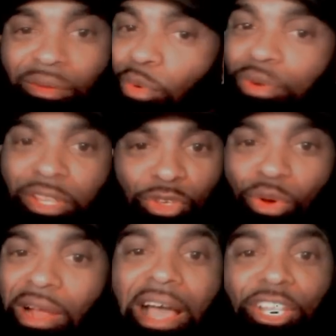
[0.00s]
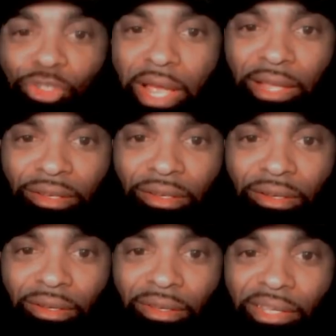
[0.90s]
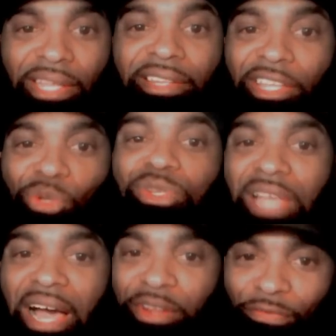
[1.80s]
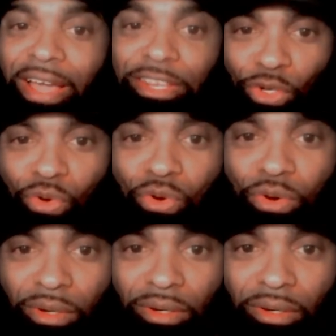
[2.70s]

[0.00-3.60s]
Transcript: We were sending you a contract. And then you signed to fight Shakur.